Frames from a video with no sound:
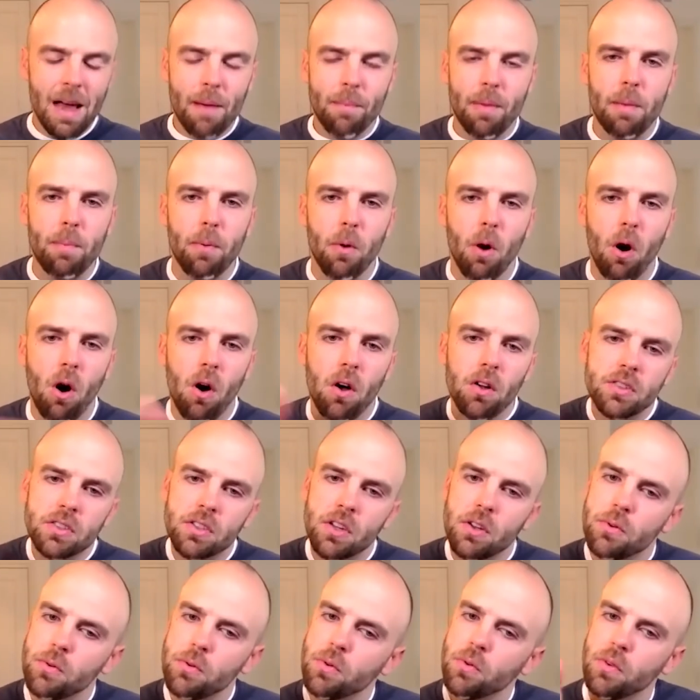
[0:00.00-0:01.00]
People
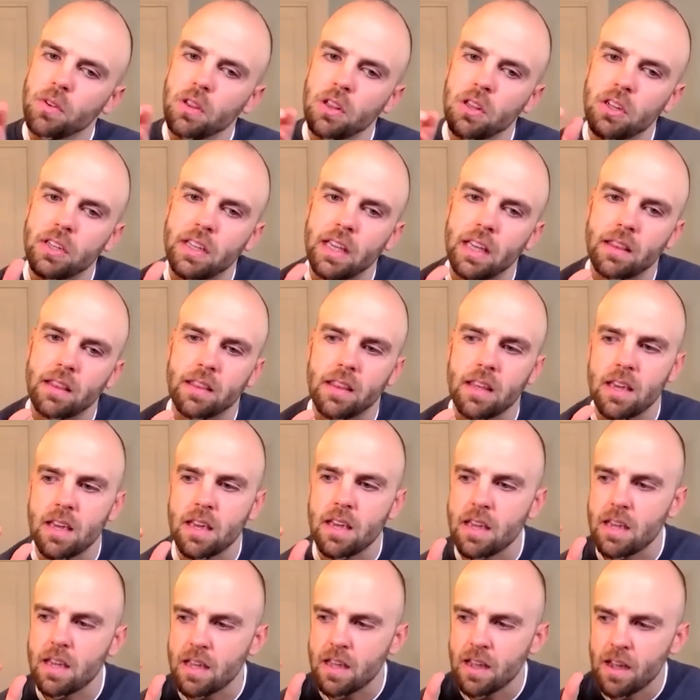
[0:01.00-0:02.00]
also look at
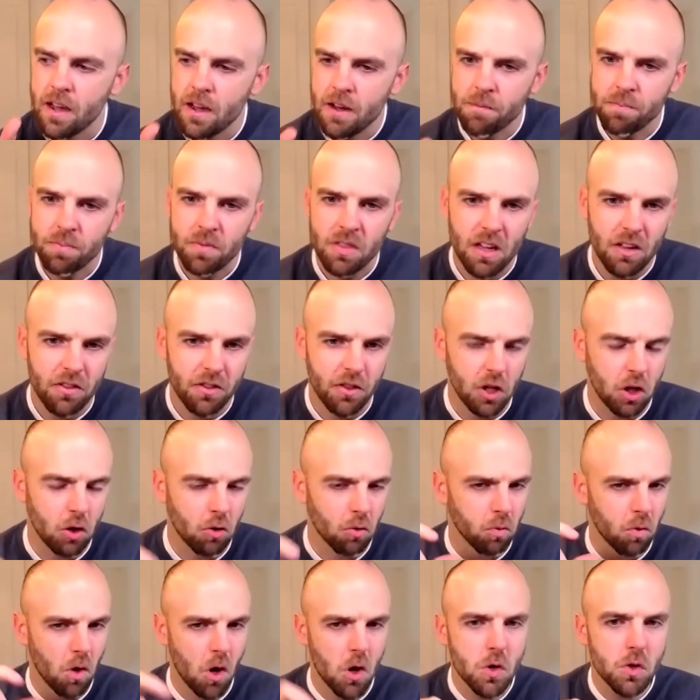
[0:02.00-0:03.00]
the the
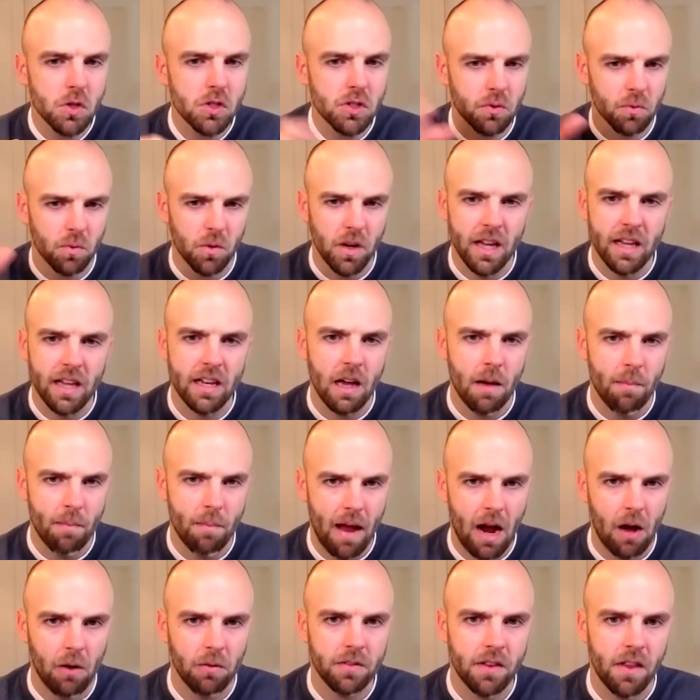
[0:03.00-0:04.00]
gross rent
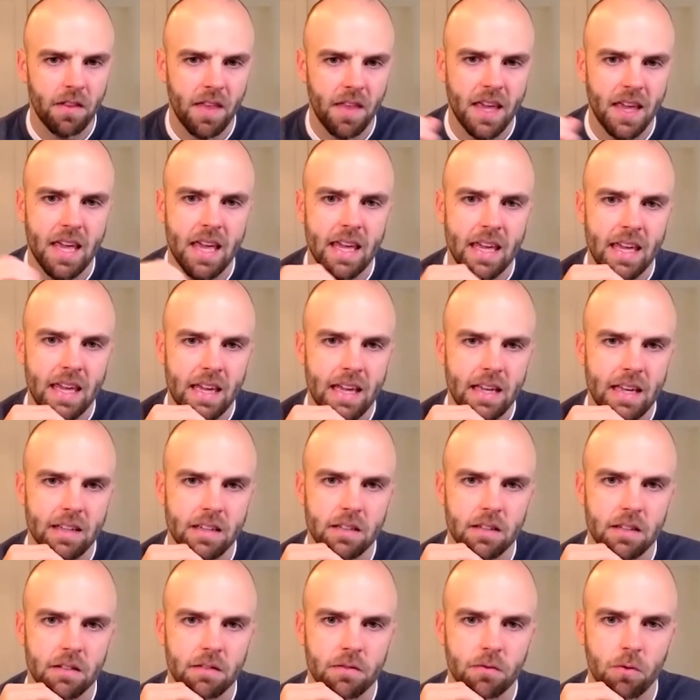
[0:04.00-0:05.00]
amount that they can get
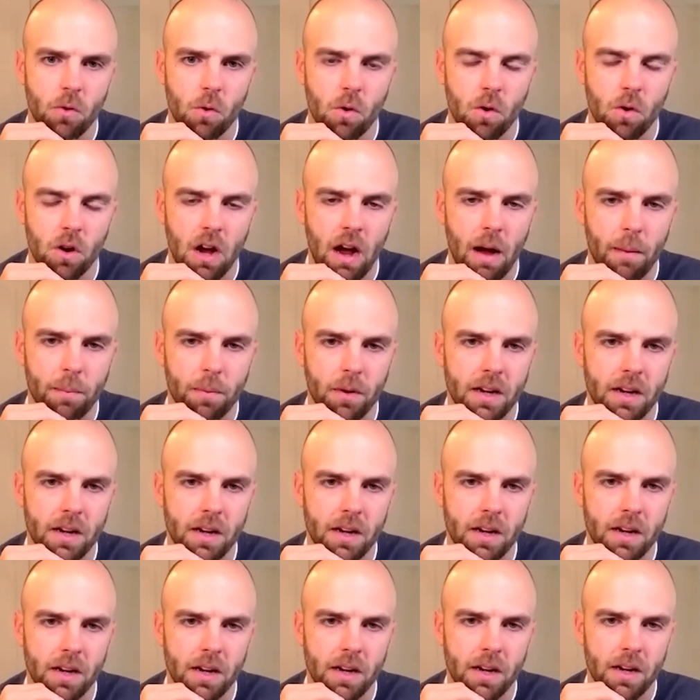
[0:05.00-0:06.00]
for
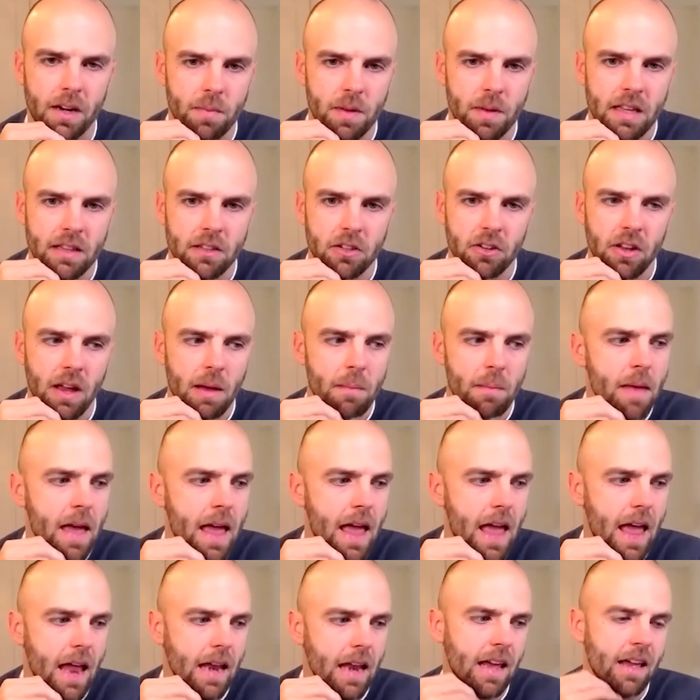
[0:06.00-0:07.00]
operating an Airbnb, and they're like,
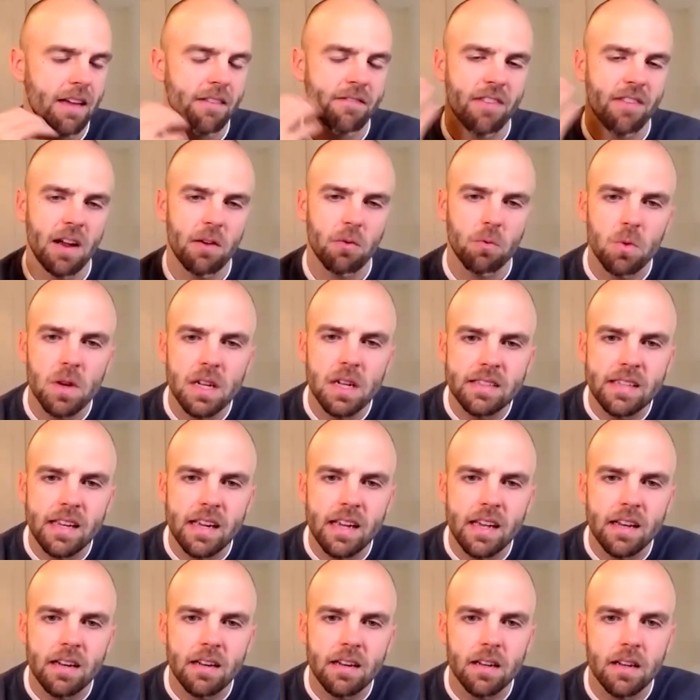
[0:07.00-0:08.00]
man, if I rent
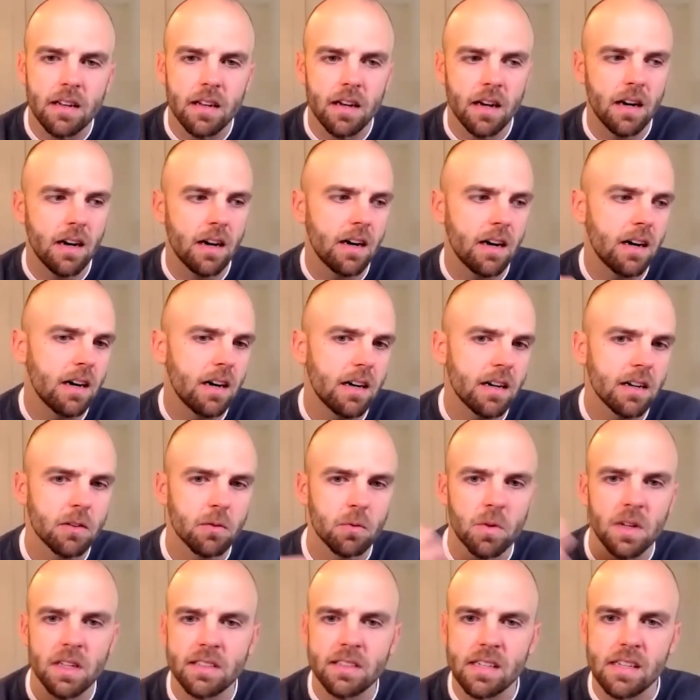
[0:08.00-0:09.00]
it, uh,
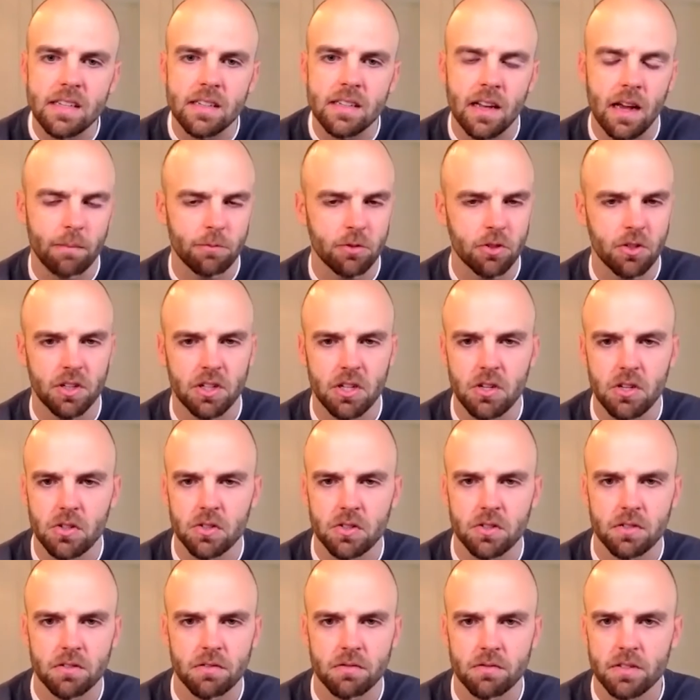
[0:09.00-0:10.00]
rent it. I'm just going to
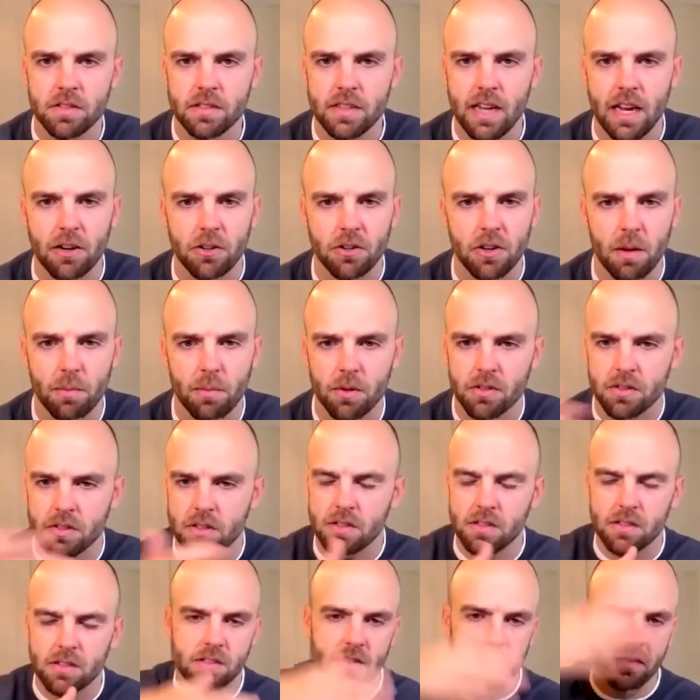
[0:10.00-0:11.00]
use standard numbers
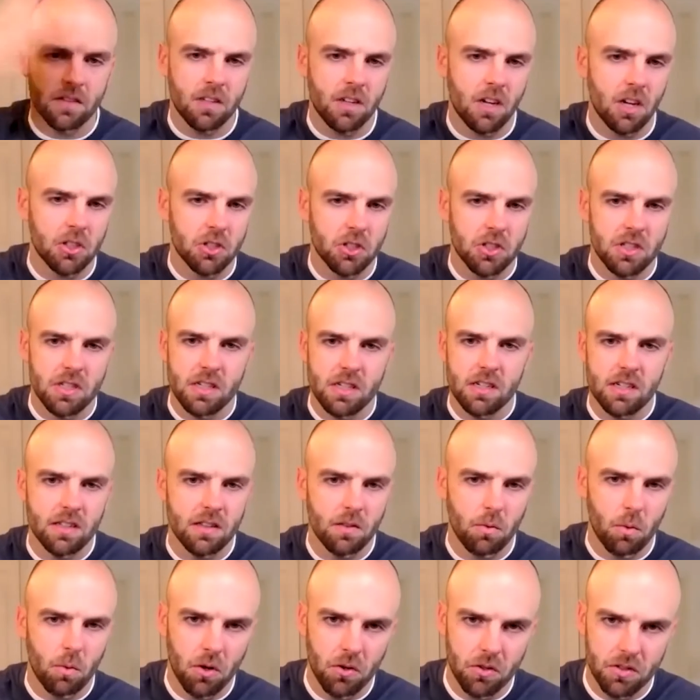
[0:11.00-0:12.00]
because the country and
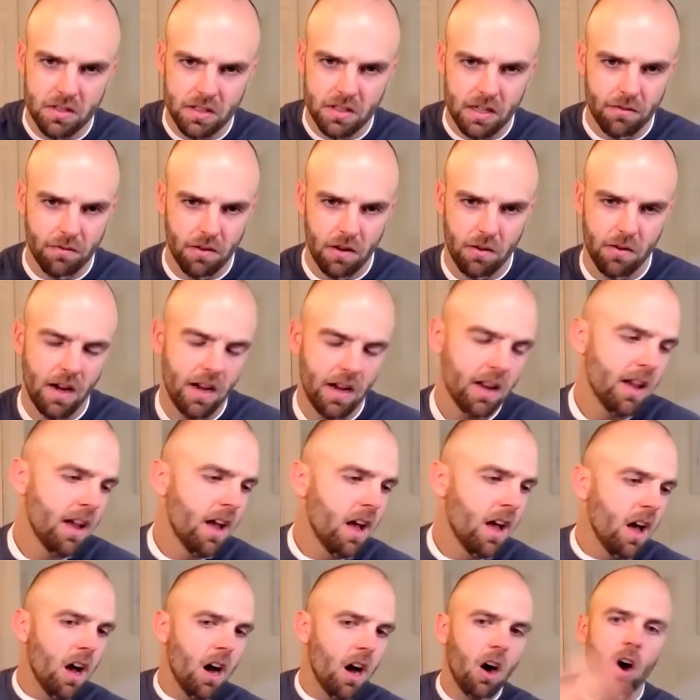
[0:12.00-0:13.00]
the world is different, right?
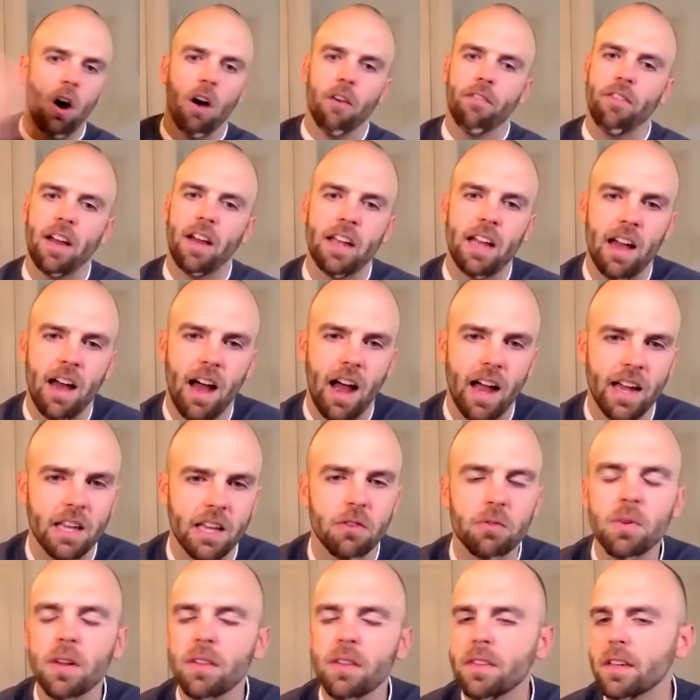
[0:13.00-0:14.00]
oh, if I, I
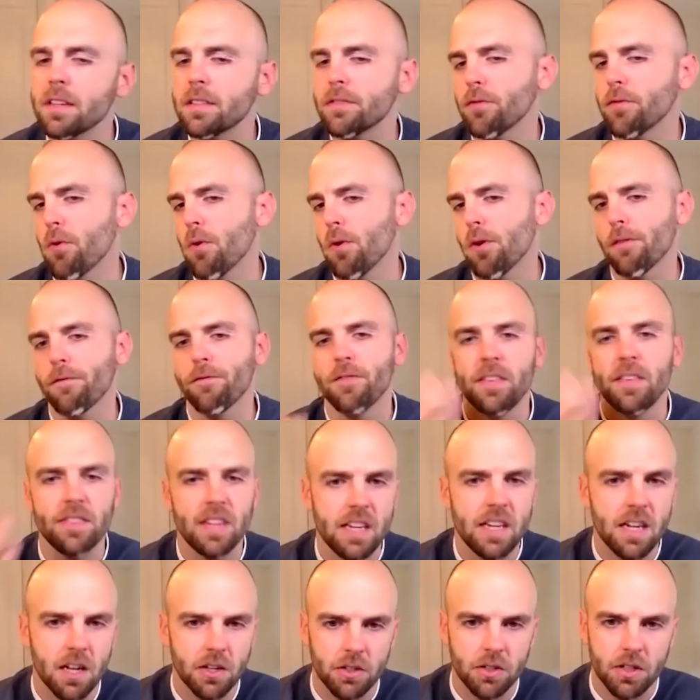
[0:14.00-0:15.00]
can rent this for
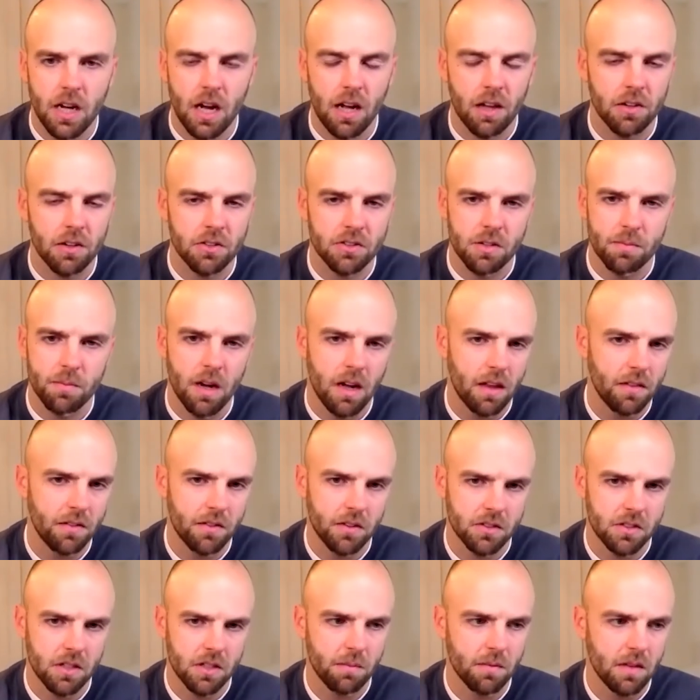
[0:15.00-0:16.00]
$1,500 a month
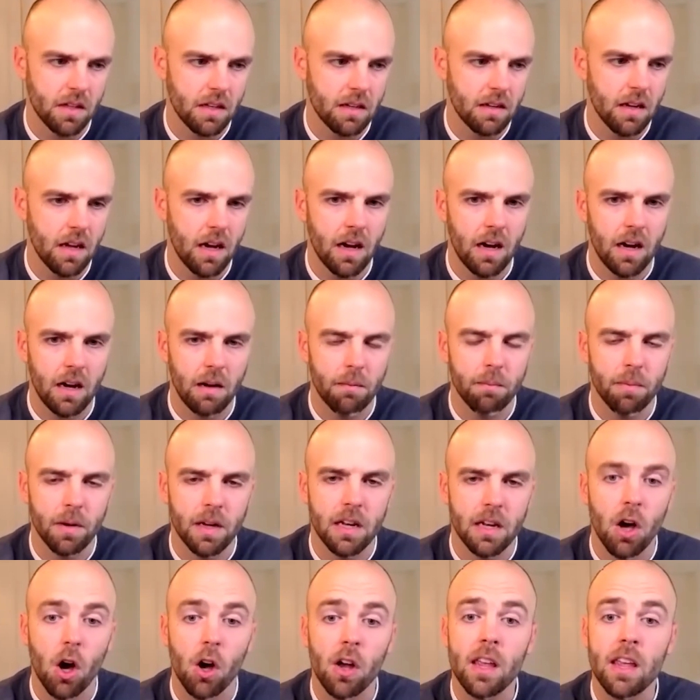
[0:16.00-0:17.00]
or something. Um, but
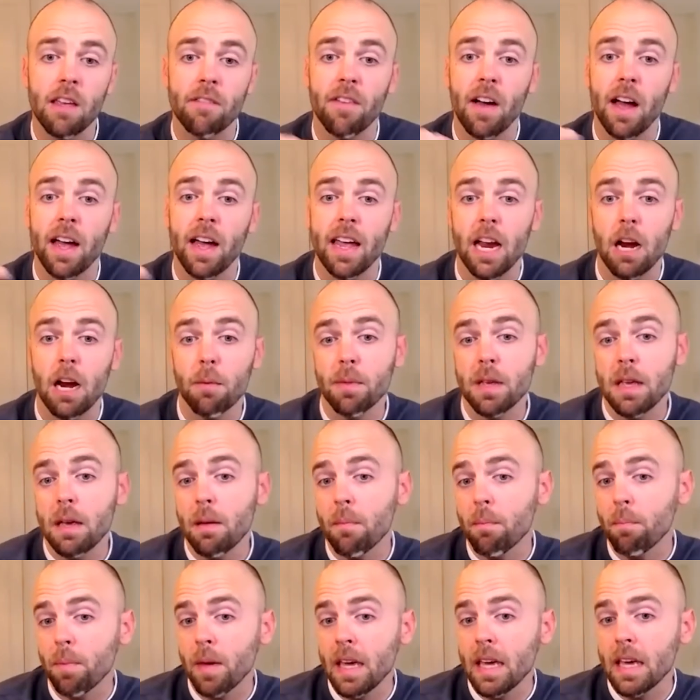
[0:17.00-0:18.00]
if I
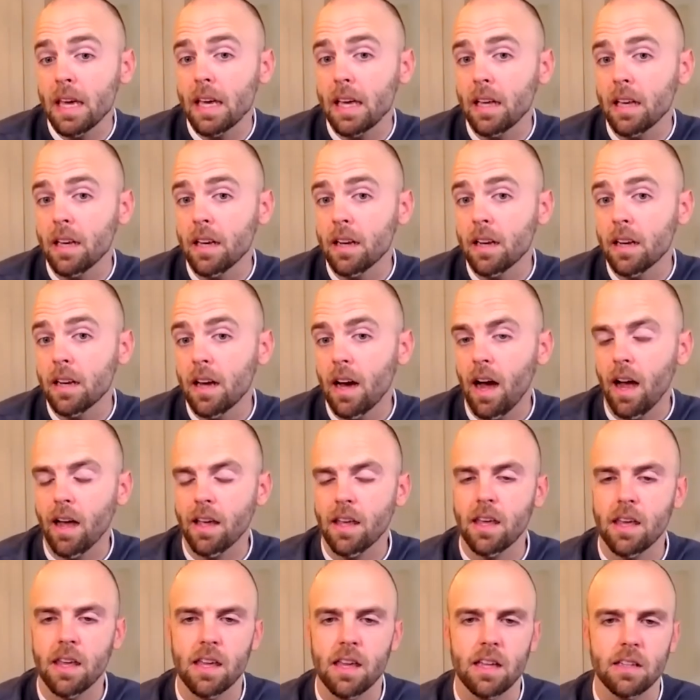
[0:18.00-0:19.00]
Airbnb it, I
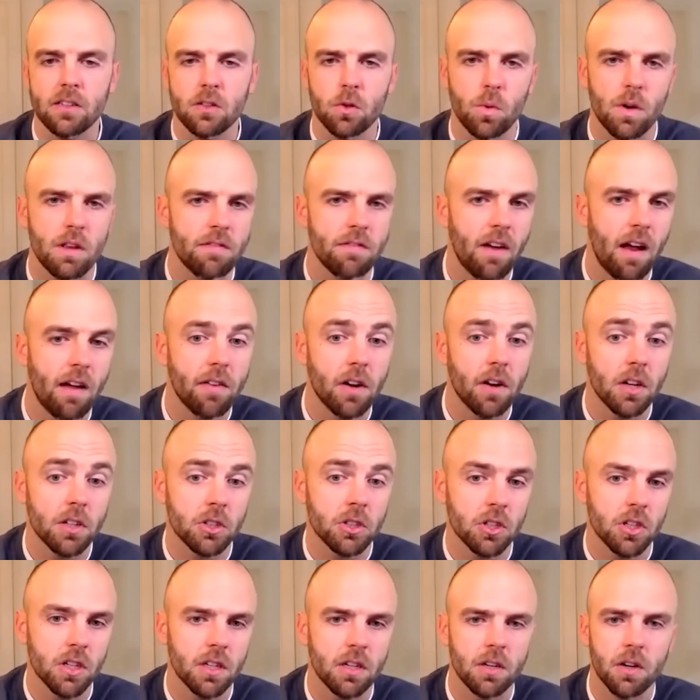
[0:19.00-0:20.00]
can get
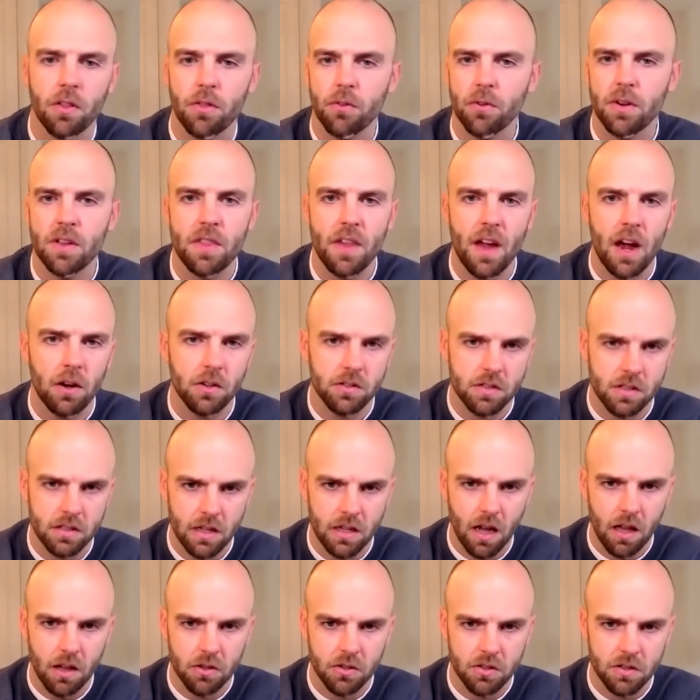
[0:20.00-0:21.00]
2,500 or
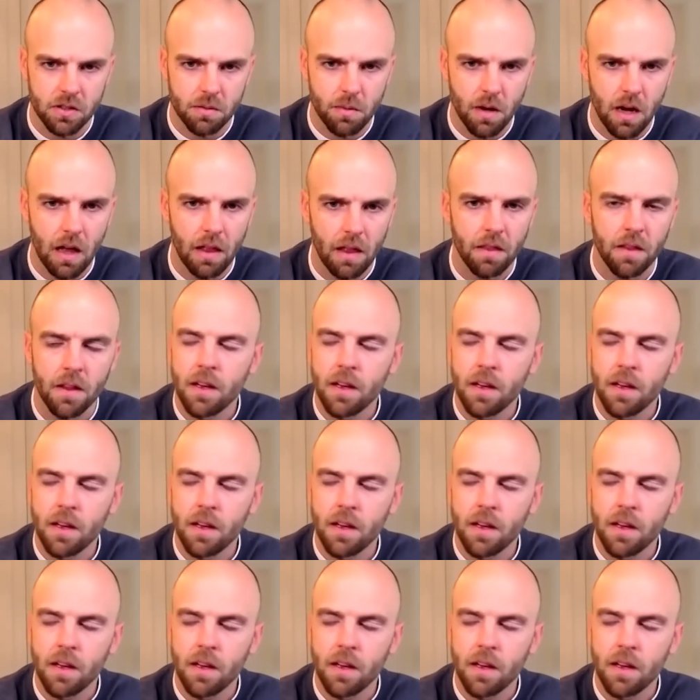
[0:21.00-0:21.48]
$3,000 a month.